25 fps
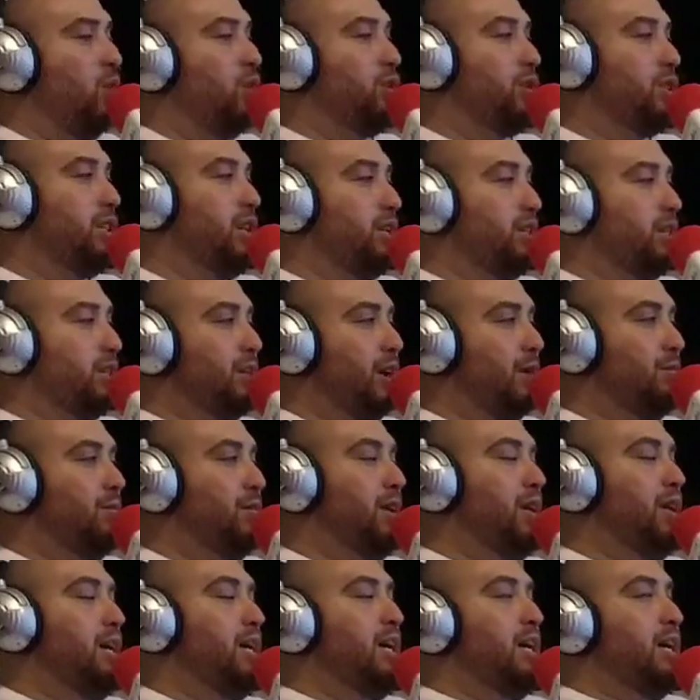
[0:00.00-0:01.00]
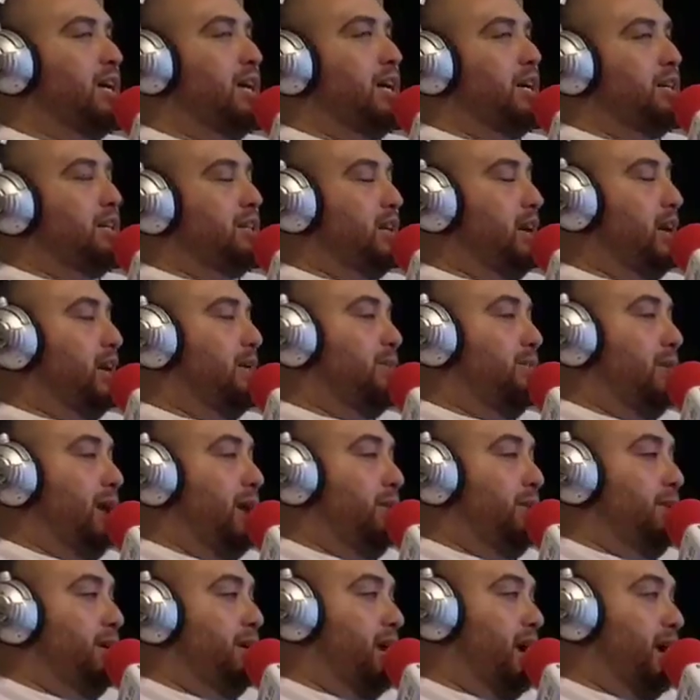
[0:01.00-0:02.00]
system, and it's like
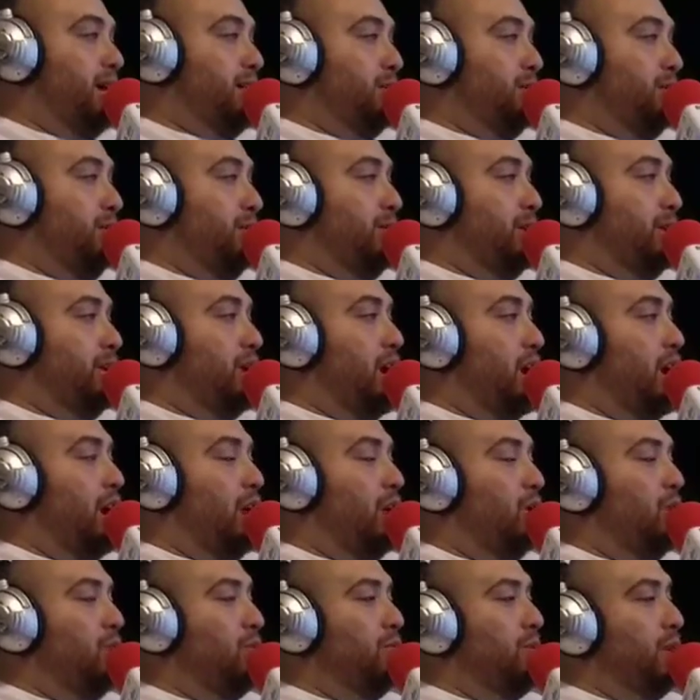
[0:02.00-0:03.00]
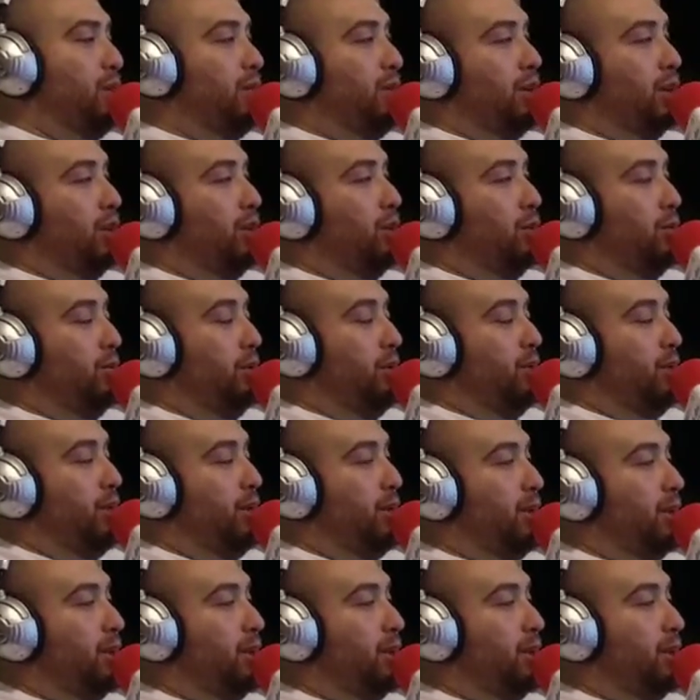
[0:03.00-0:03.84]
maybe yes, maybe no, maybe a little bit, maybe a